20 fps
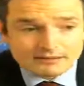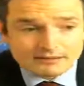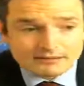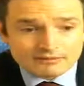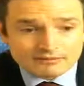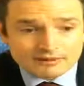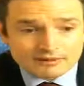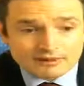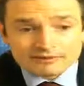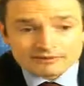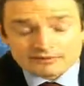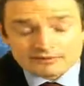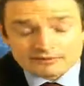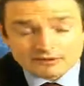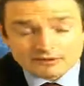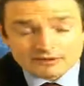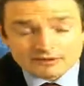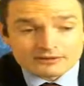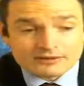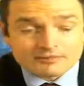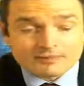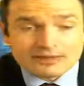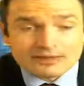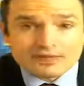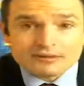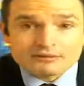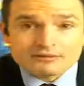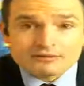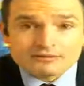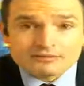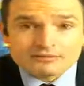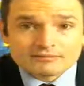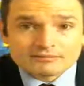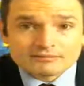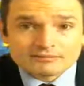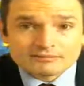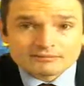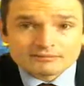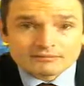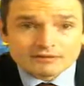We also talked about,
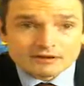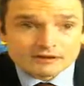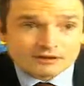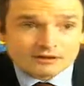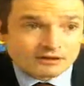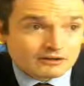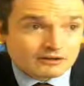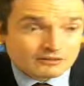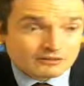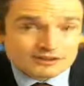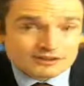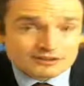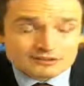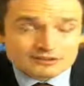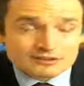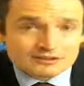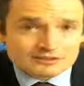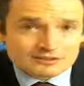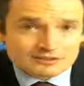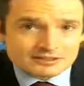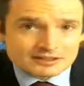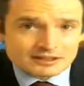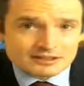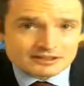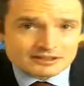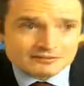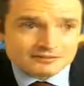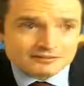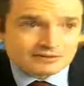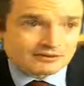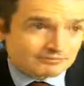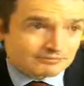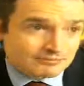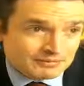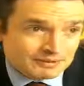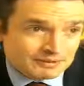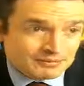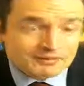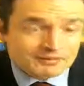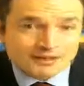are all religions the same? Are
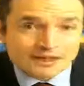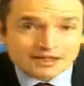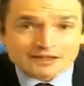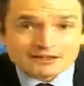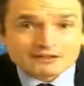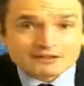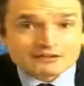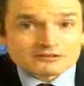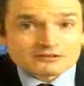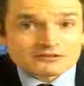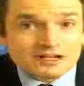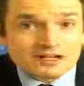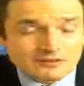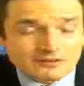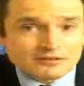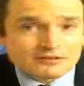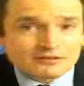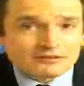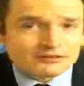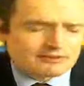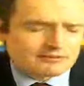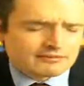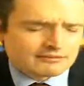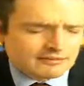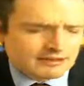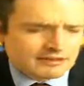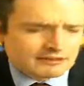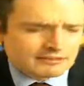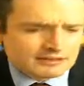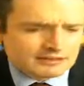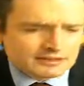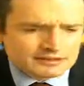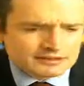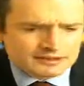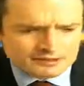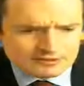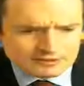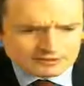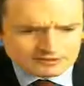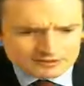people making those comments that all
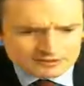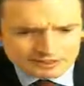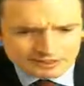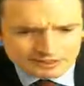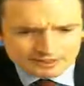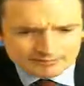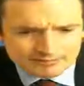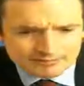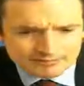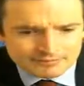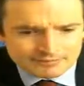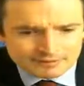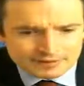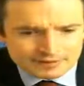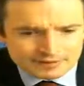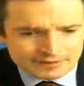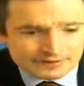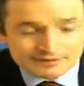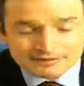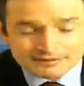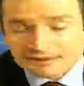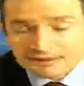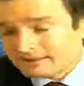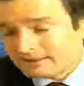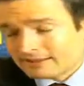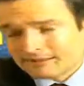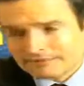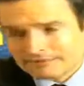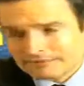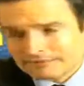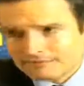religions are the same? And I